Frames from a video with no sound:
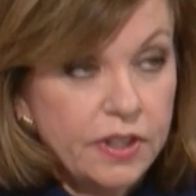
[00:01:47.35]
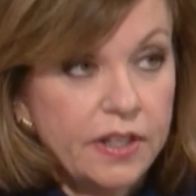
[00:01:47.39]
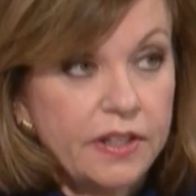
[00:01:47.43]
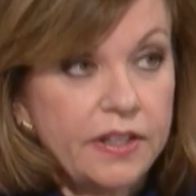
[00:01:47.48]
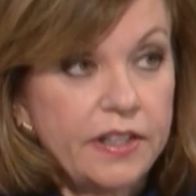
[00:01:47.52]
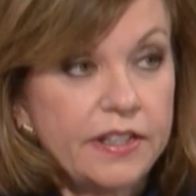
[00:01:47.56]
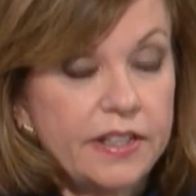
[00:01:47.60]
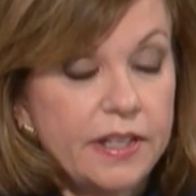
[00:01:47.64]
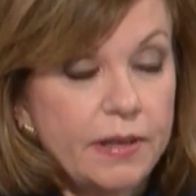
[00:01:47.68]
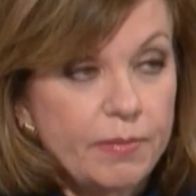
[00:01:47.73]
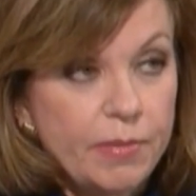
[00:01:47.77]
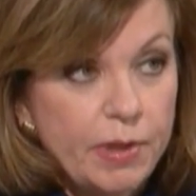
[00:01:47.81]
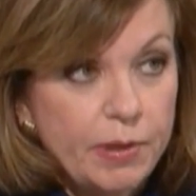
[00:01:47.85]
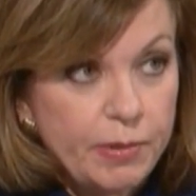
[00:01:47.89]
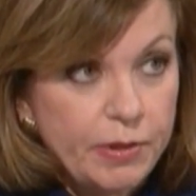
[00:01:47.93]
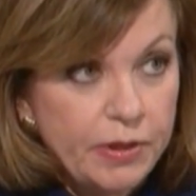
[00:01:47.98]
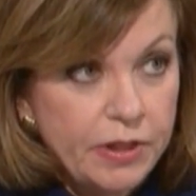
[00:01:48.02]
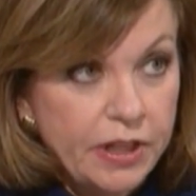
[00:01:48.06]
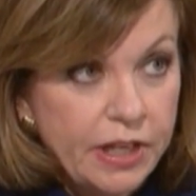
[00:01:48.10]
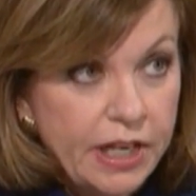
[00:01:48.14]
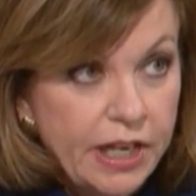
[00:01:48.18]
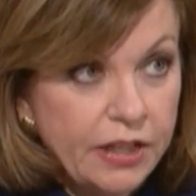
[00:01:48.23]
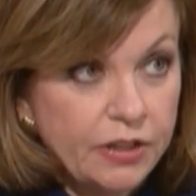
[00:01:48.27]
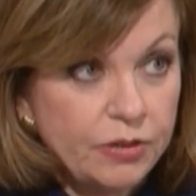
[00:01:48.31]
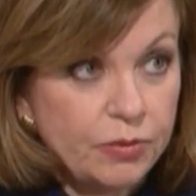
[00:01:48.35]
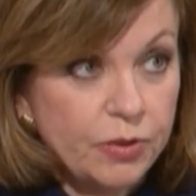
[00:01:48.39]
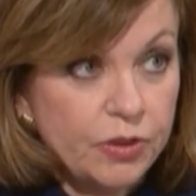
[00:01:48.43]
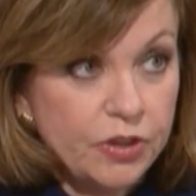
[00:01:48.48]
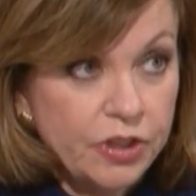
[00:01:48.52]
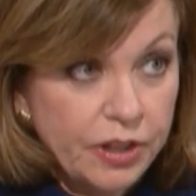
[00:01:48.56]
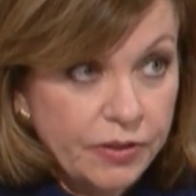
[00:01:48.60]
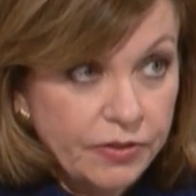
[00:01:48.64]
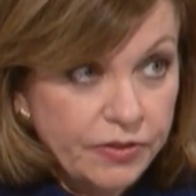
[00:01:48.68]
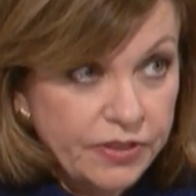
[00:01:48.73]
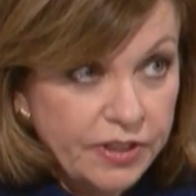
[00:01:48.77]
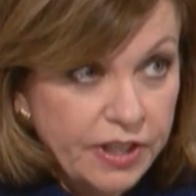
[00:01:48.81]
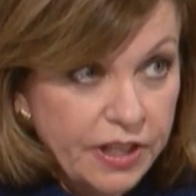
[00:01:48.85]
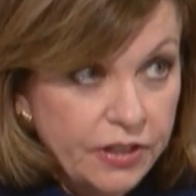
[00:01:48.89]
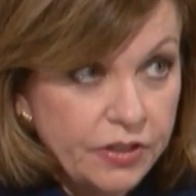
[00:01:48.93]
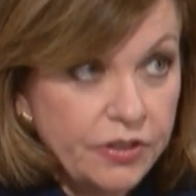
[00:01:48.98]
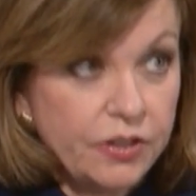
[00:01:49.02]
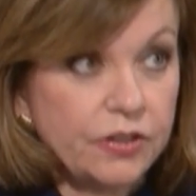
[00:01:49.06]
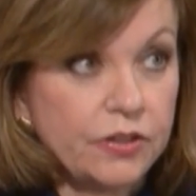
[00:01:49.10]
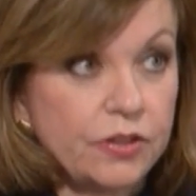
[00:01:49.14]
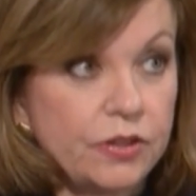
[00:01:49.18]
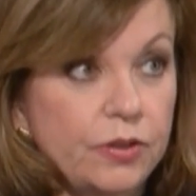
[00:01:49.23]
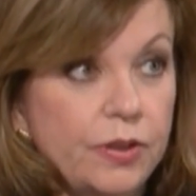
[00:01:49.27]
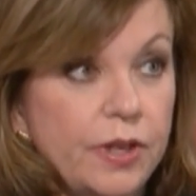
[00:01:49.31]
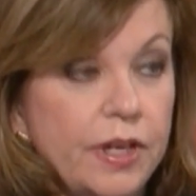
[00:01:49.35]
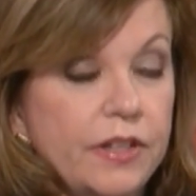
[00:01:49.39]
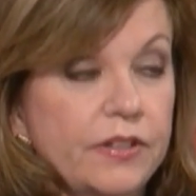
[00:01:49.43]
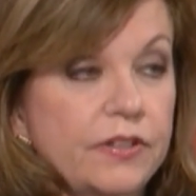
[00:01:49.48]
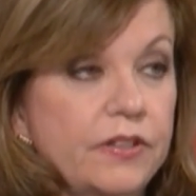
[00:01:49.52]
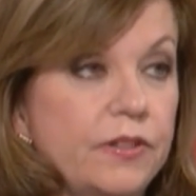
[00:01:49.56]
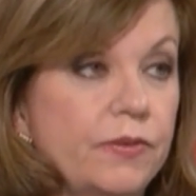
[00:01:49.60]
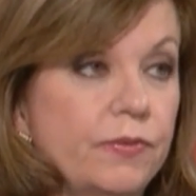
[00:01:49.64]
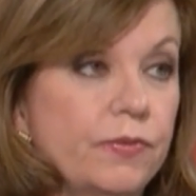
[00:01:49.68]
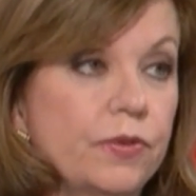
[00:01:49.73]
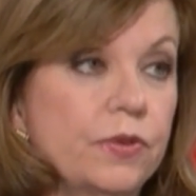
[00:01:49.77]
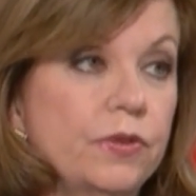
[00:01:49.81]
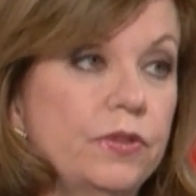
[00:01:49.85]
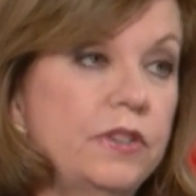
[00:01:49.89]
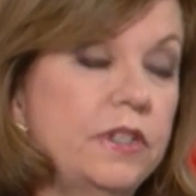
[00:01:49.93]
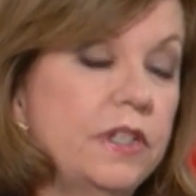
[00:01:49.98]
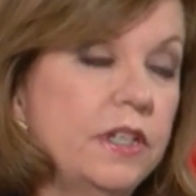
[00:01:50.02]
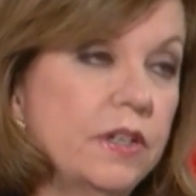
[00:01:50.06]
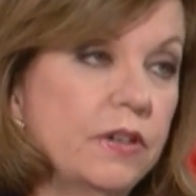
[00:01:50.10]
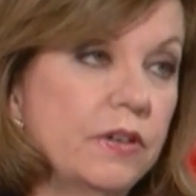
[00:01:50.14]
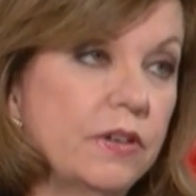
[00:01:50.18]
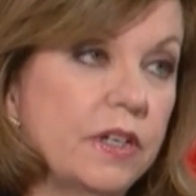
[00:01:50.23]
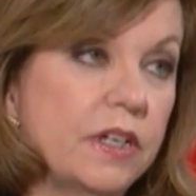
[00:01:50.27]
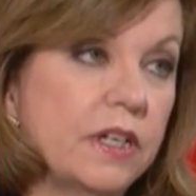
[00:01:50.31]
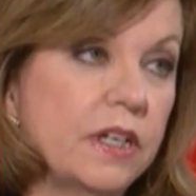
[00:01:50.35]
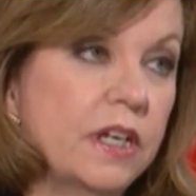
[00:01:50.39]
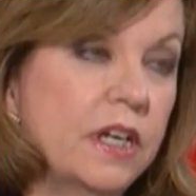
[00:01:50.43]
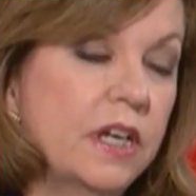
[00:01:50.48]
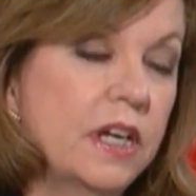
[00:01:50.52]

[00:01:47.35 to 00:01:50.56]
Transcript: I think that may be the case with Jeff Sessions, who has the first hearing